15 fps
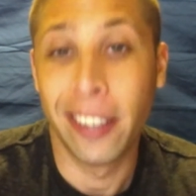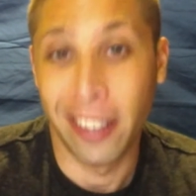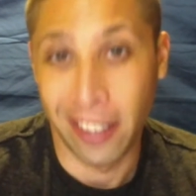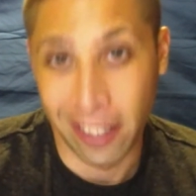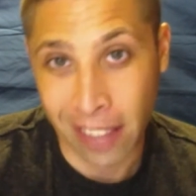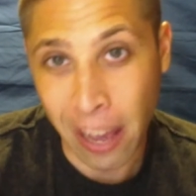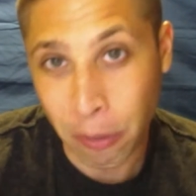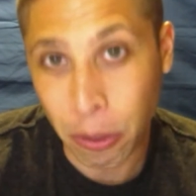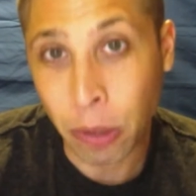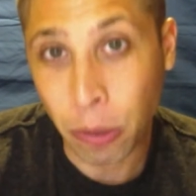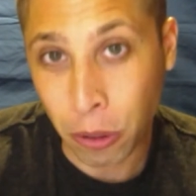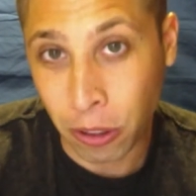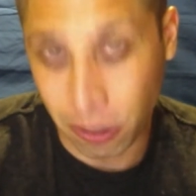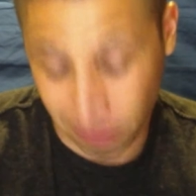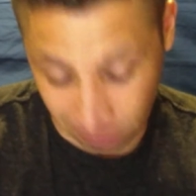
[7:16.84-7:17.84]
that would
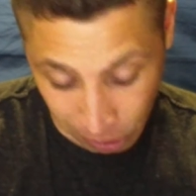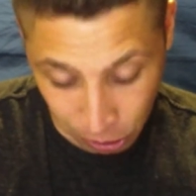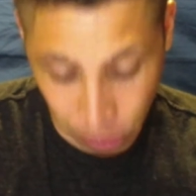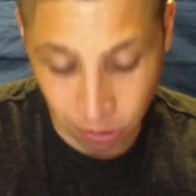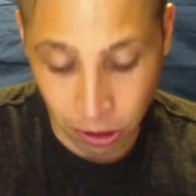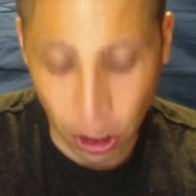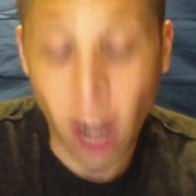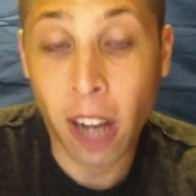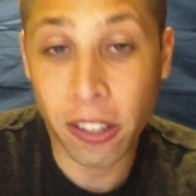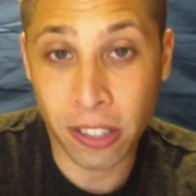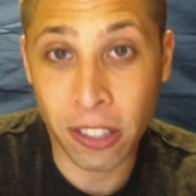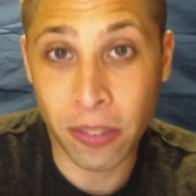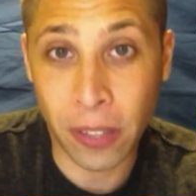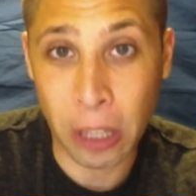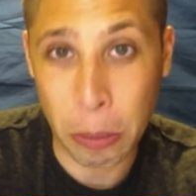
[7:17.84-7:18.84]
cause
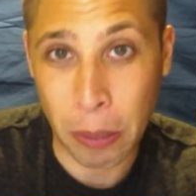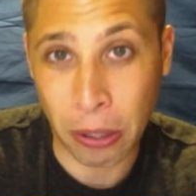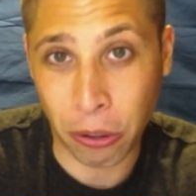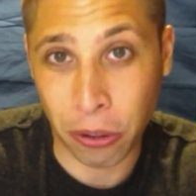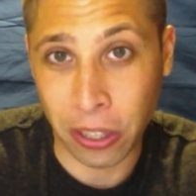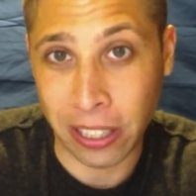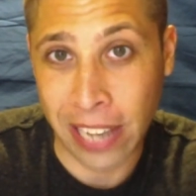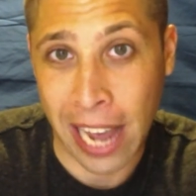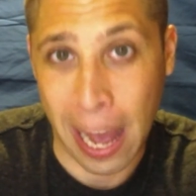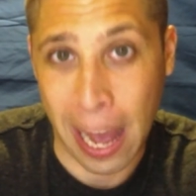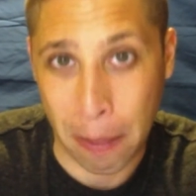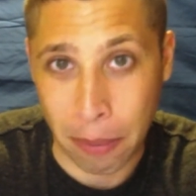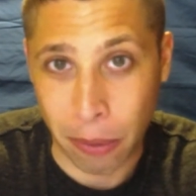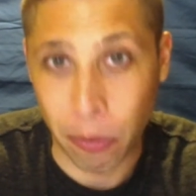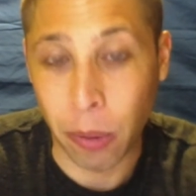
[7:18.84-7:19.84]
this very special thing to
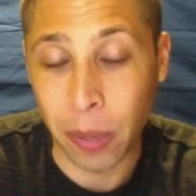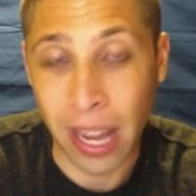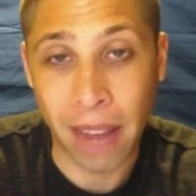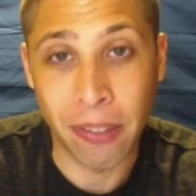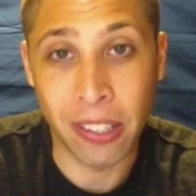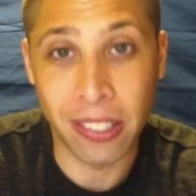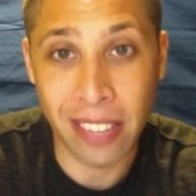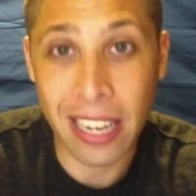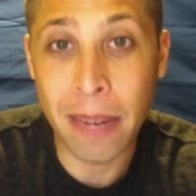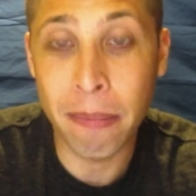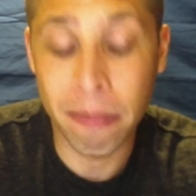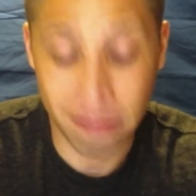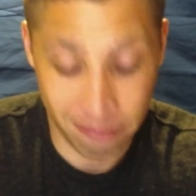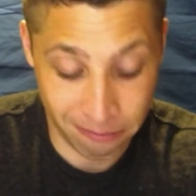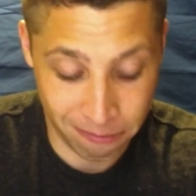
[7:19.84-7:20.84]
happen, where we have the same
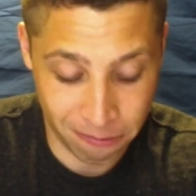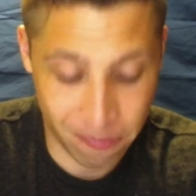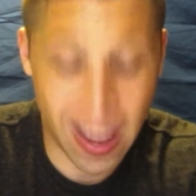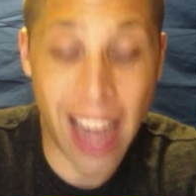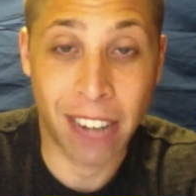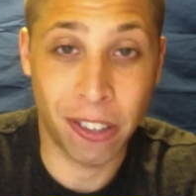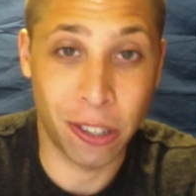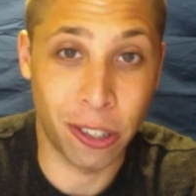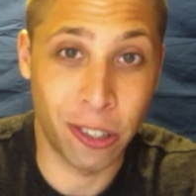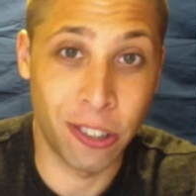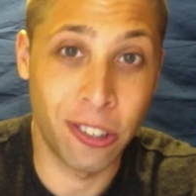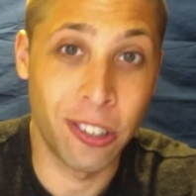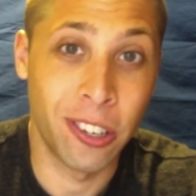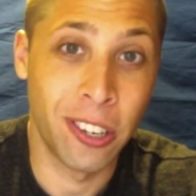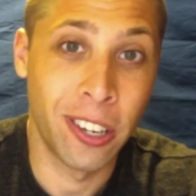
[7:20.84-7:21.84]

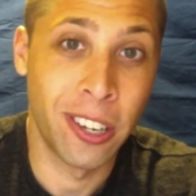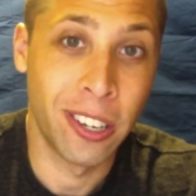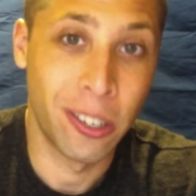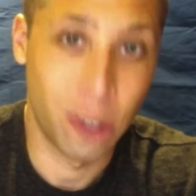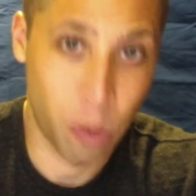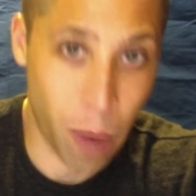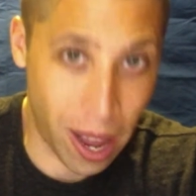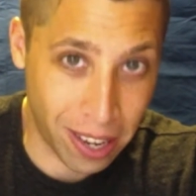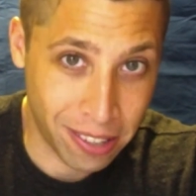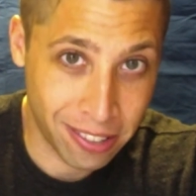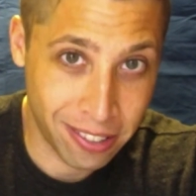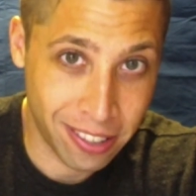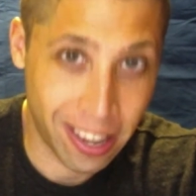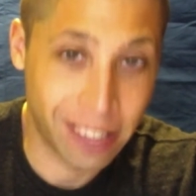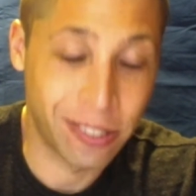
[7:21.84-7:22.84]
factors twice,
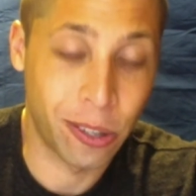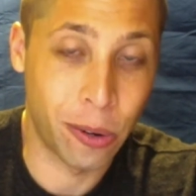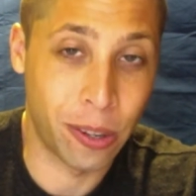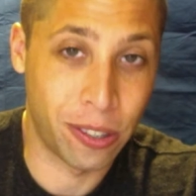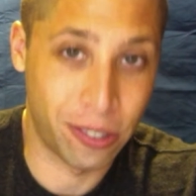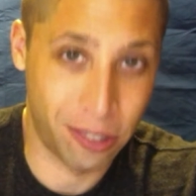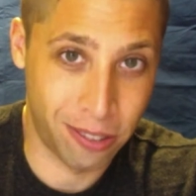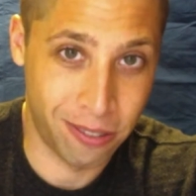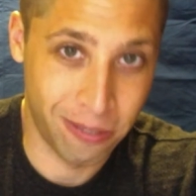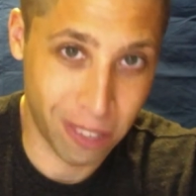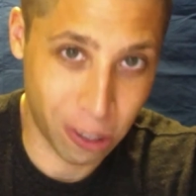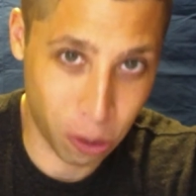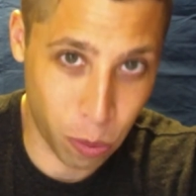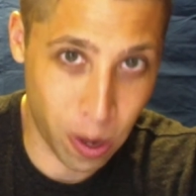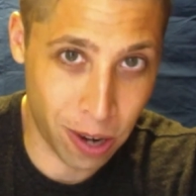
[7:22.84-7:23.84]
and so it's a
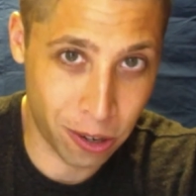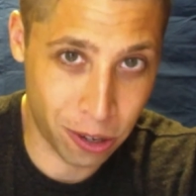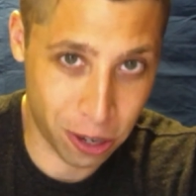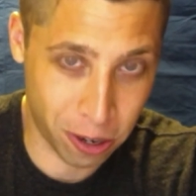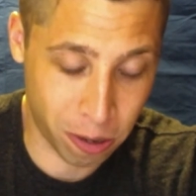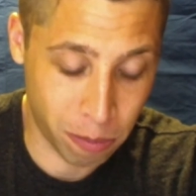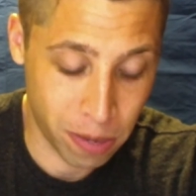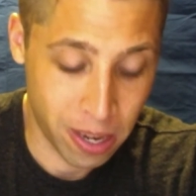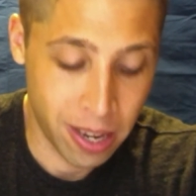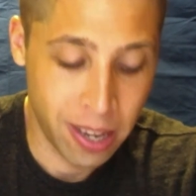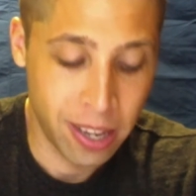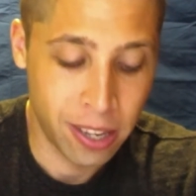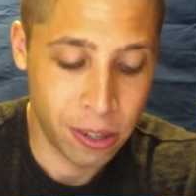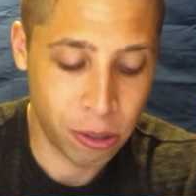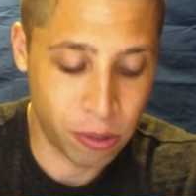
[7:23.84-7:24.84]
squared term.
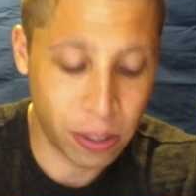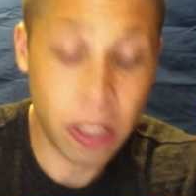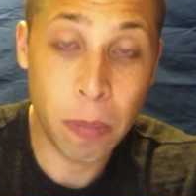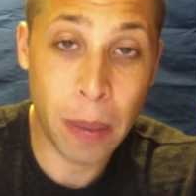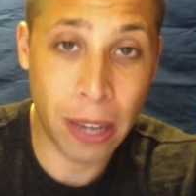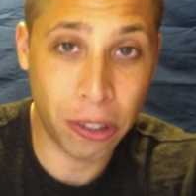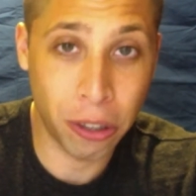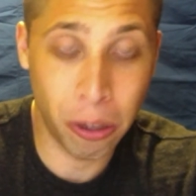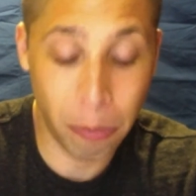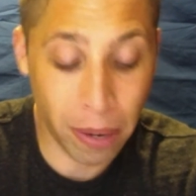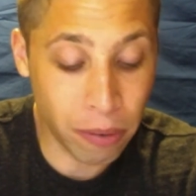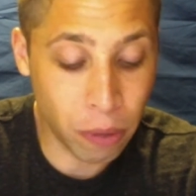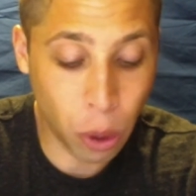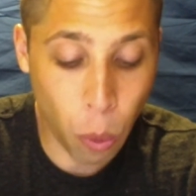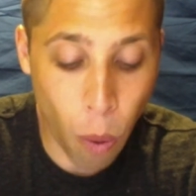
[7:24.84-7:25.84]
So it's very special, but it
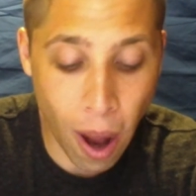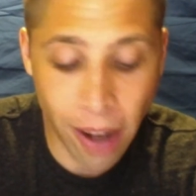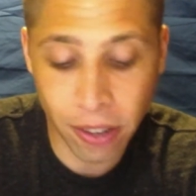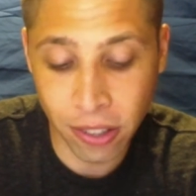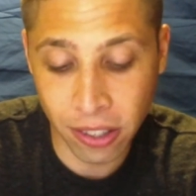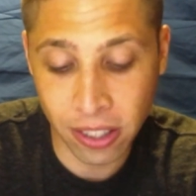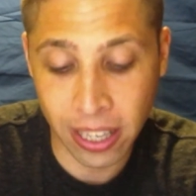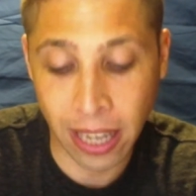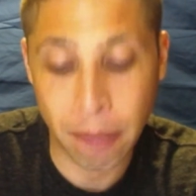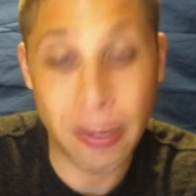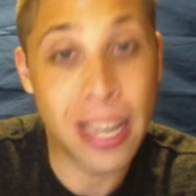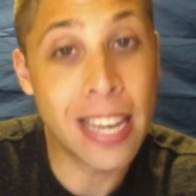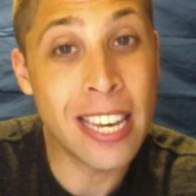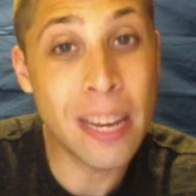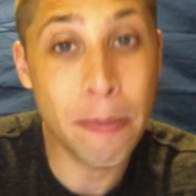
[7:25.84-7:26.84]
requires us to kind of
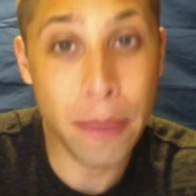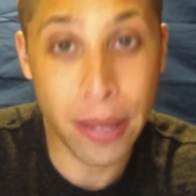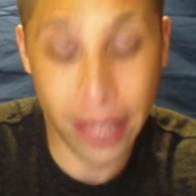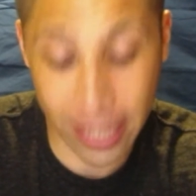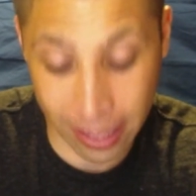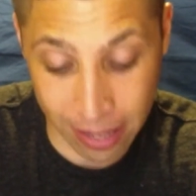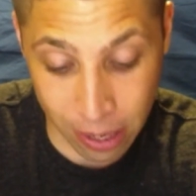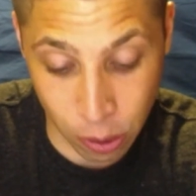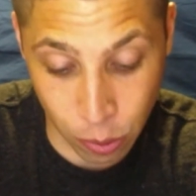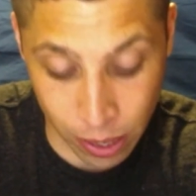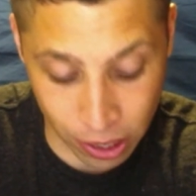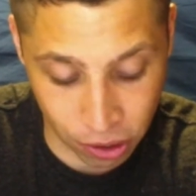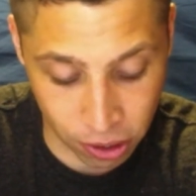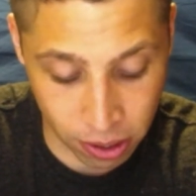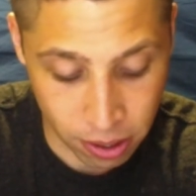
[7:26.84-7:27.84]
manipulate the equation.